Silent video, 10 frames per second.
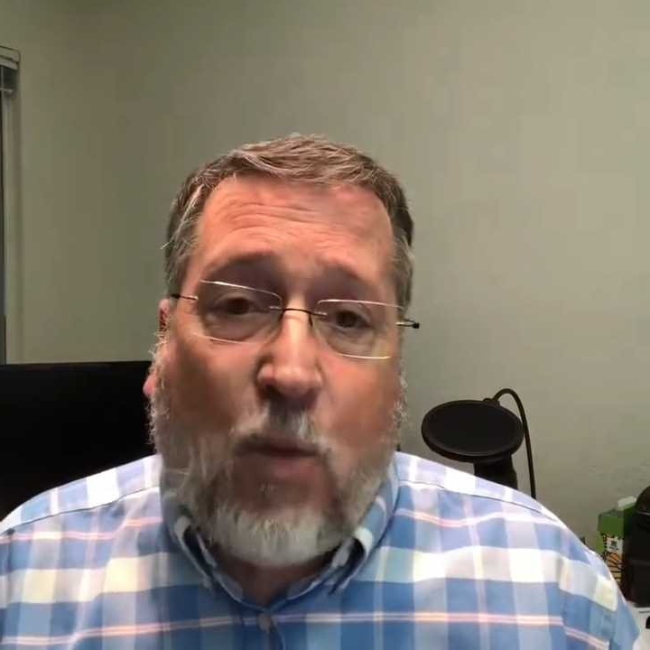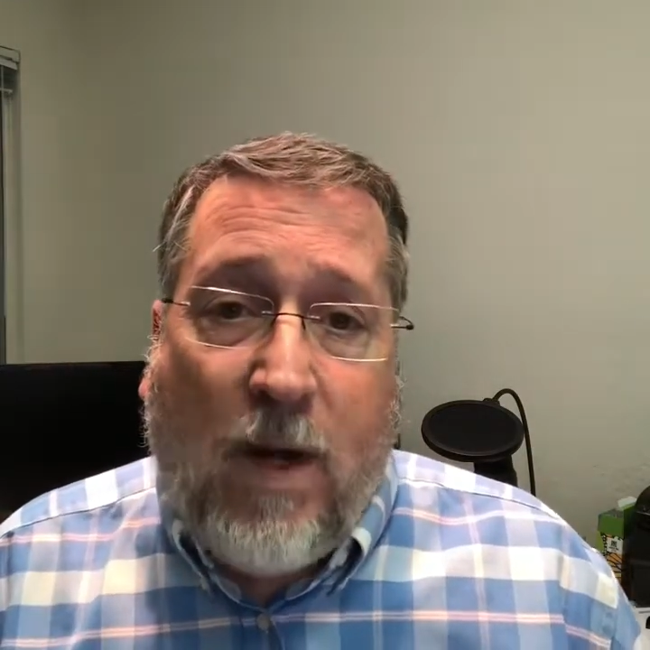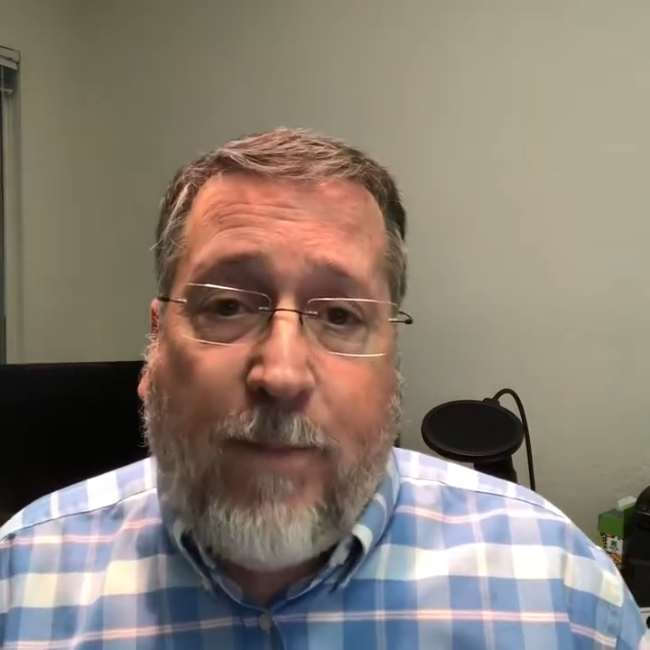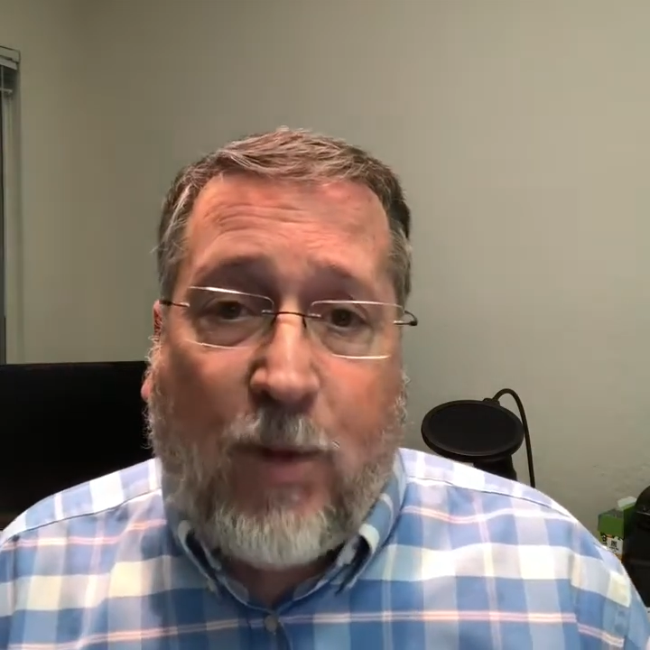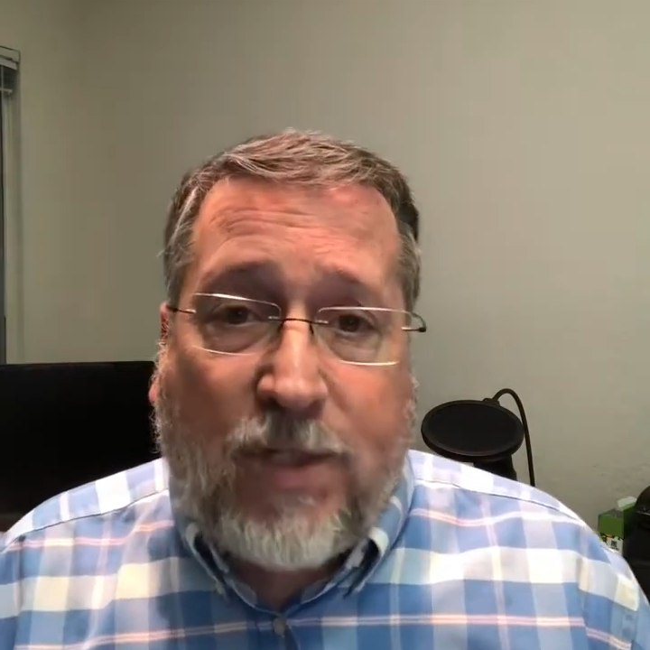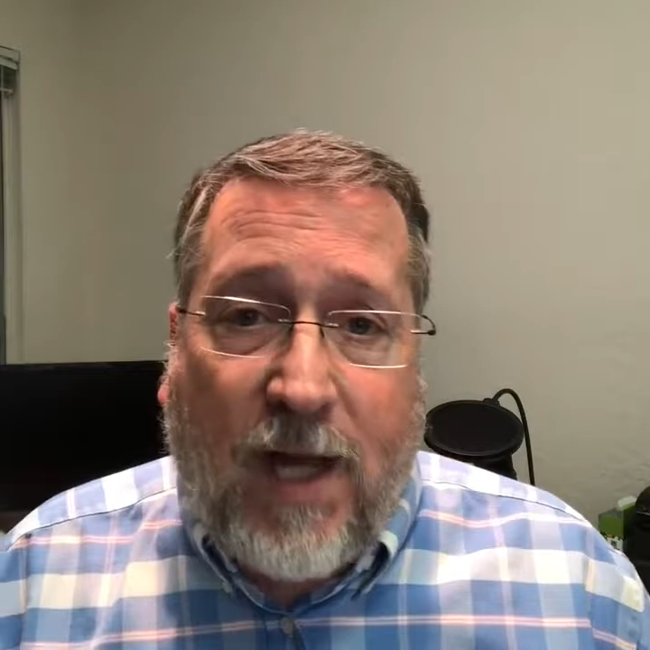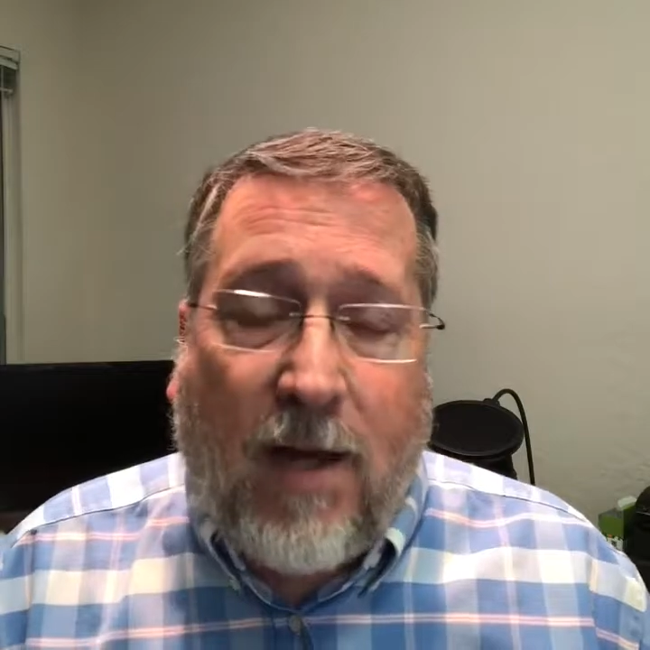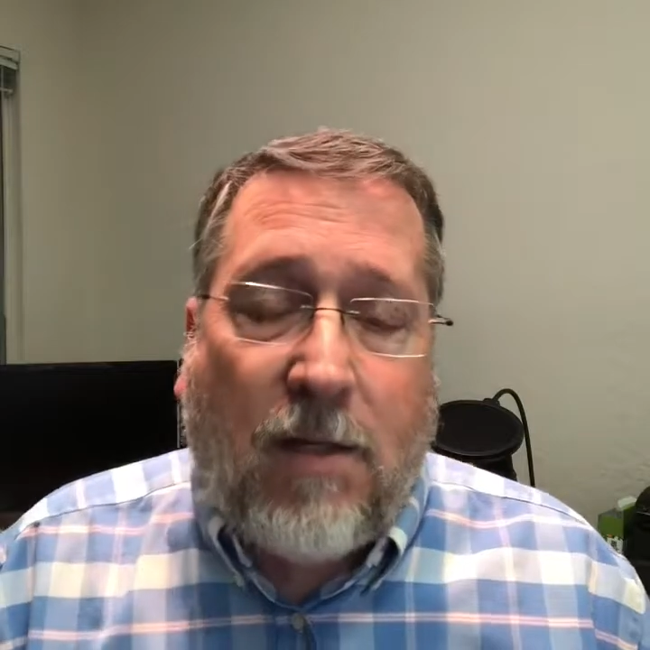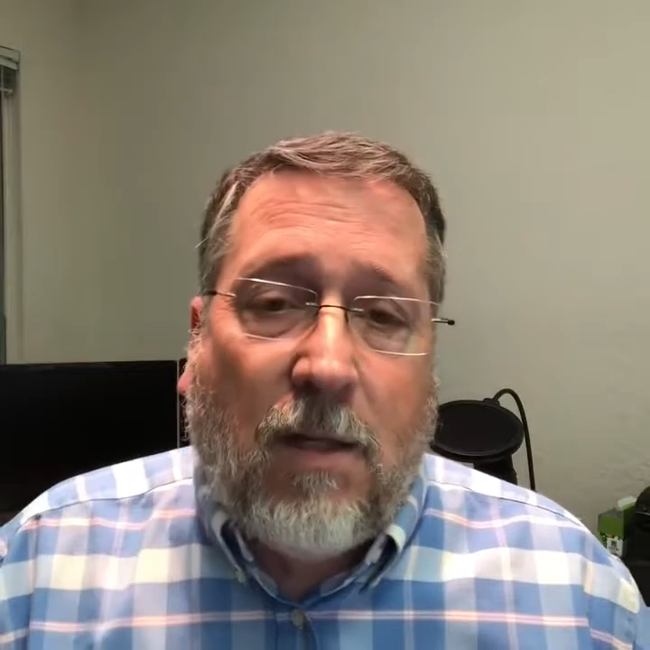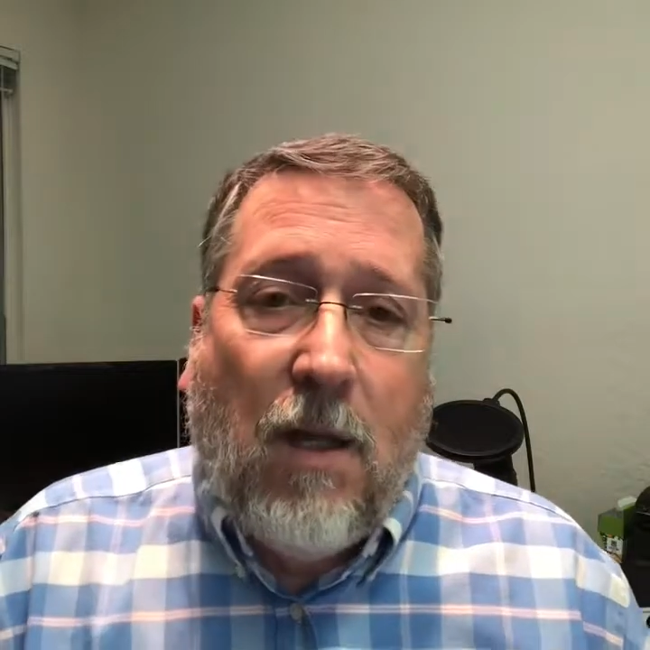
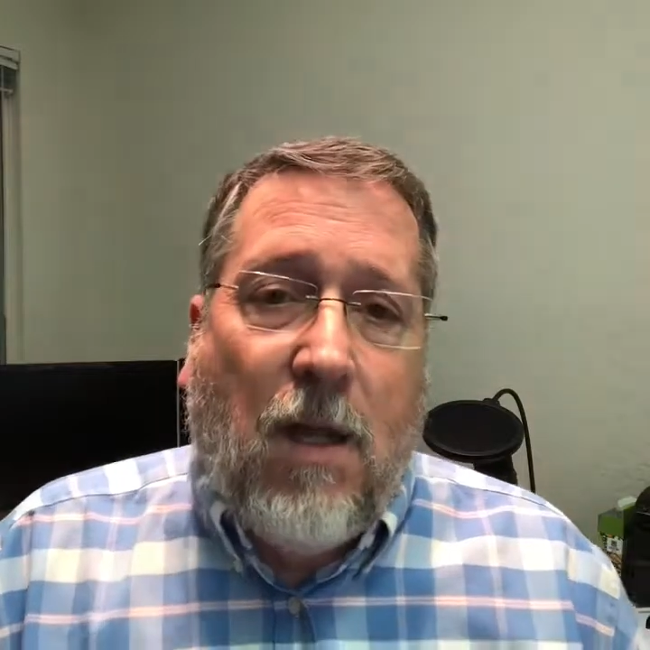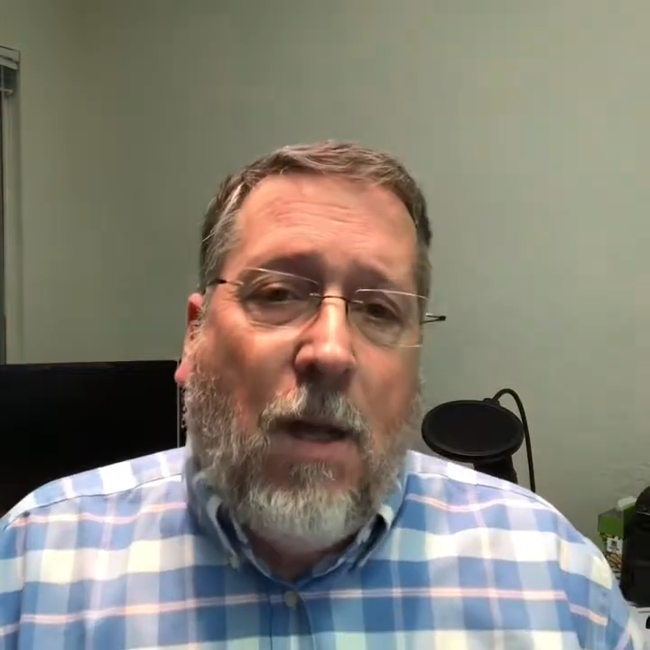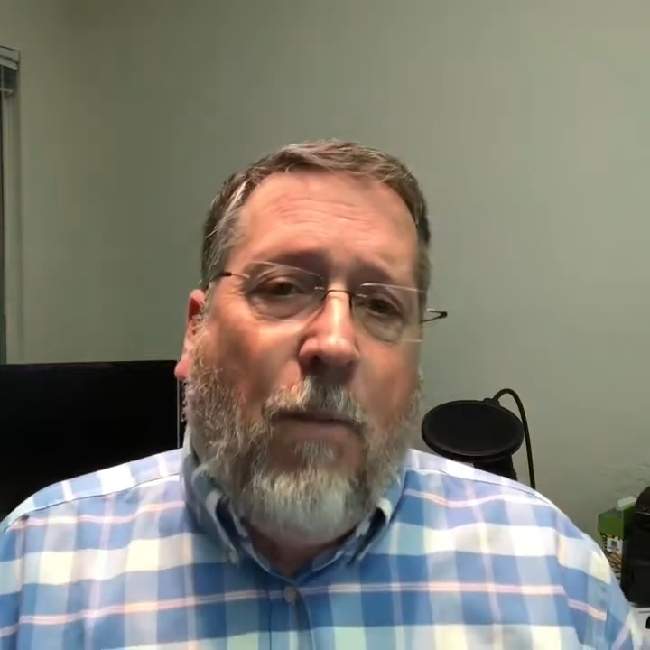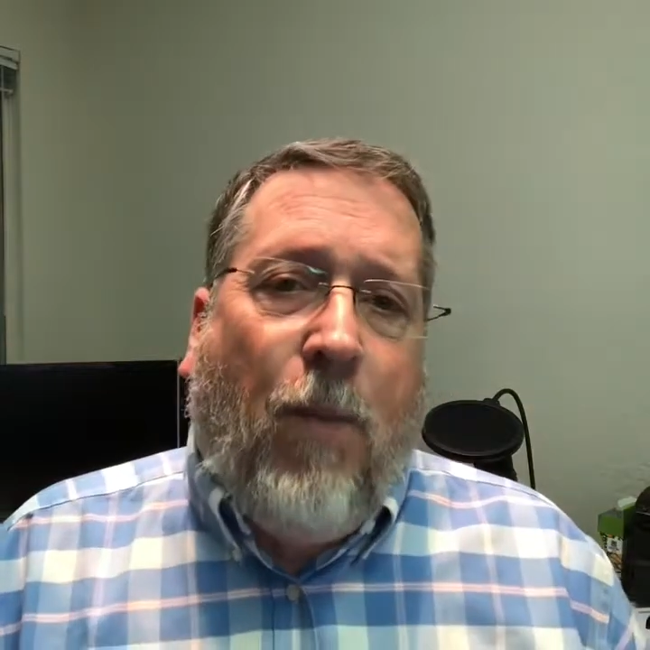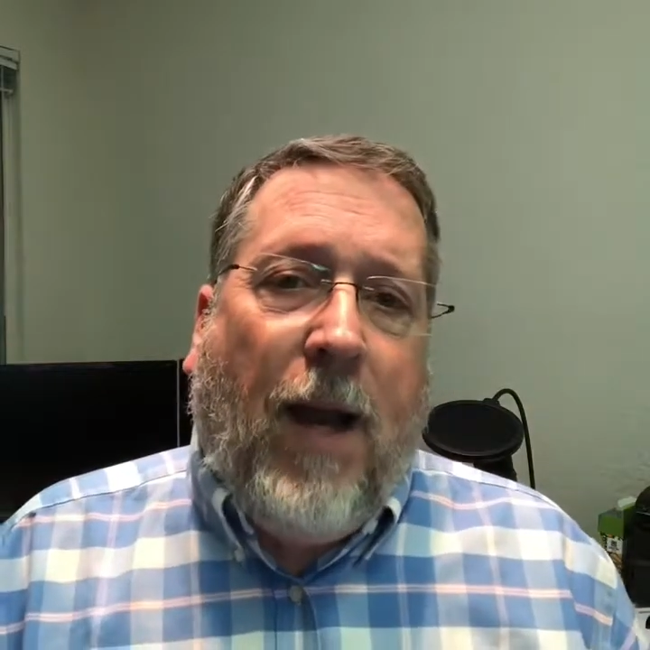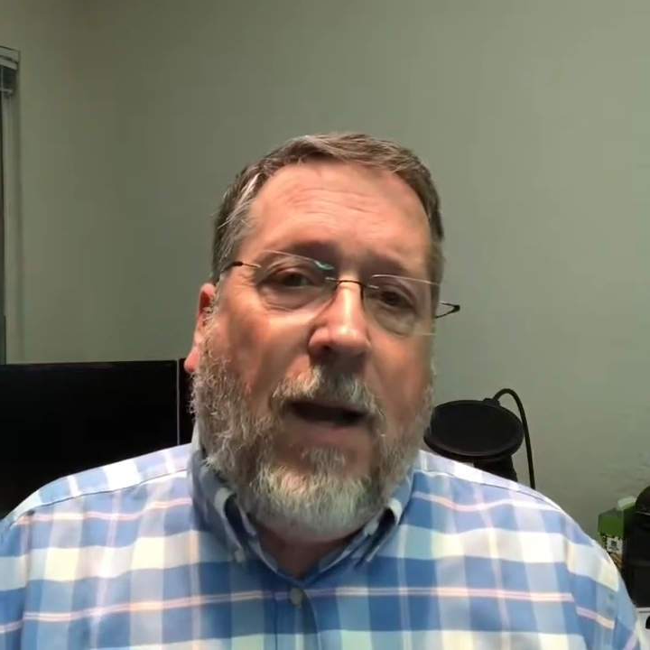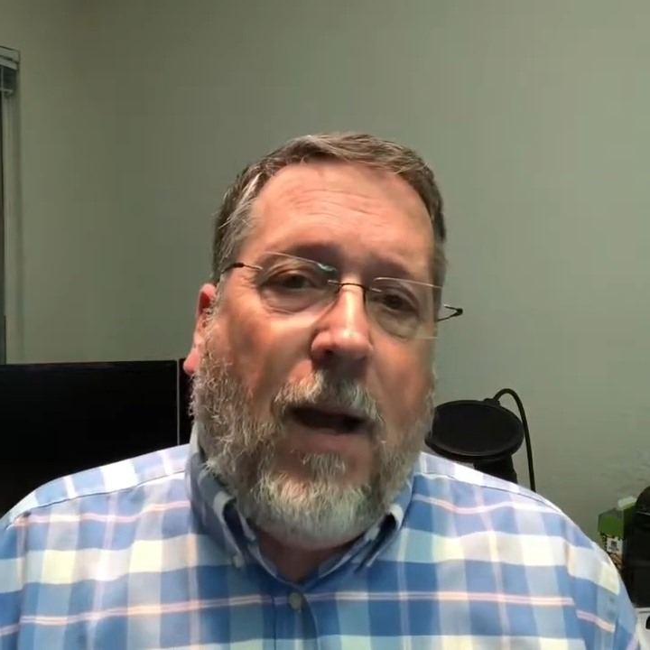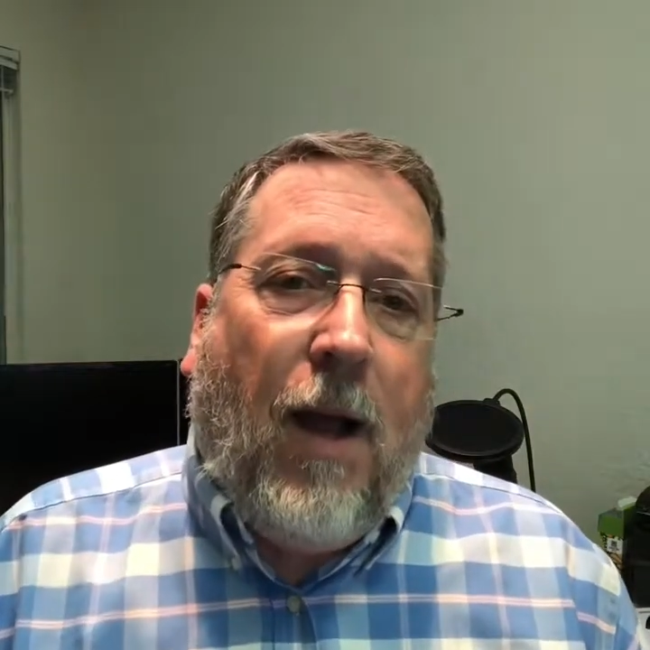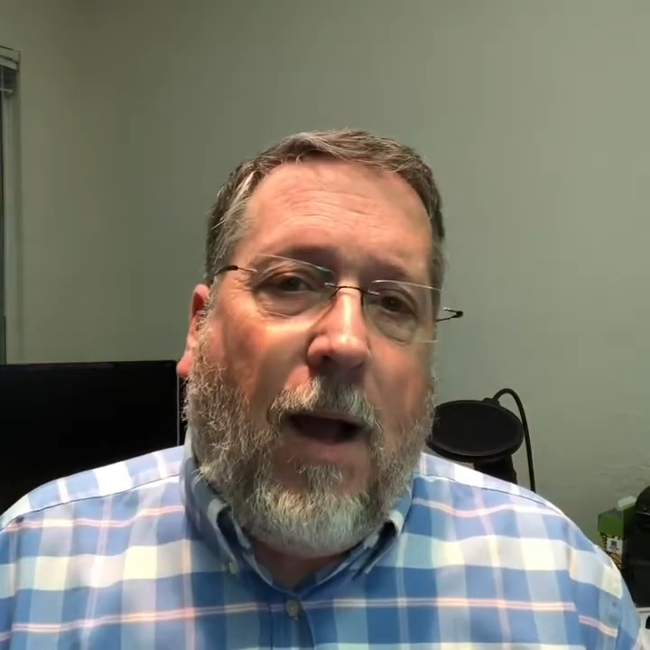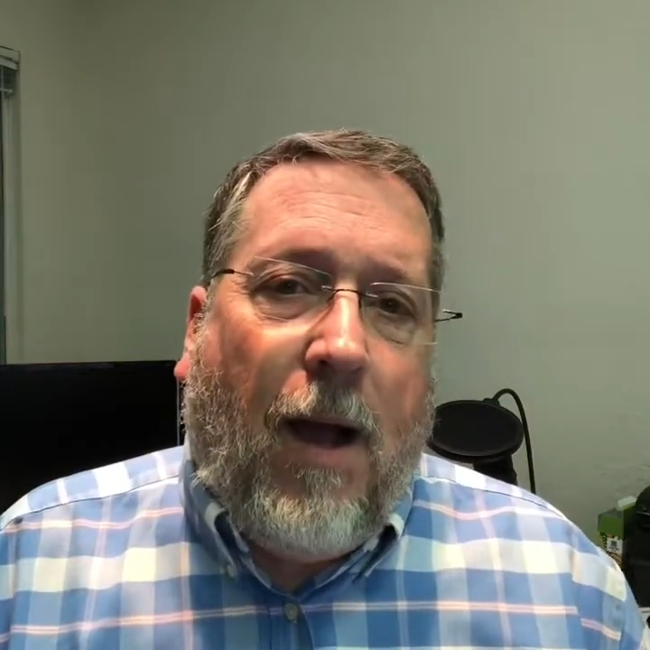20%, but